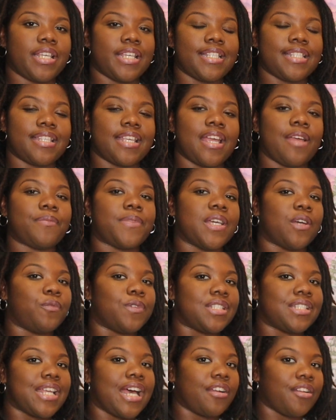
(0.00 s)
exam that
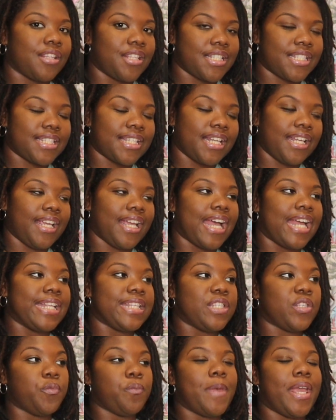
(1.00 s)
was not on the study
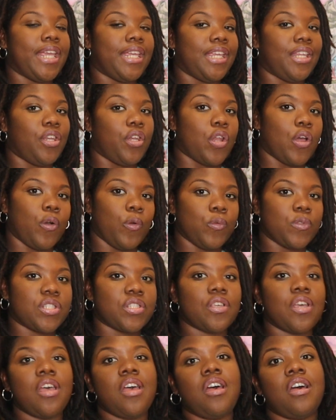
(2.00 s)
guide, to make notes